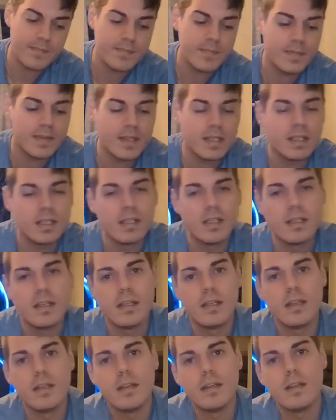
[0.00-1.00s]

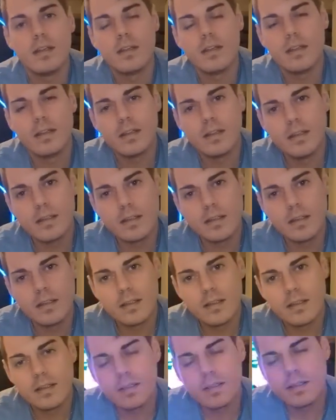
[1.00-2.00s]

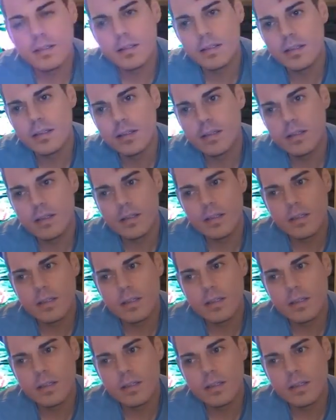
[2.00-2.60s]
(silence)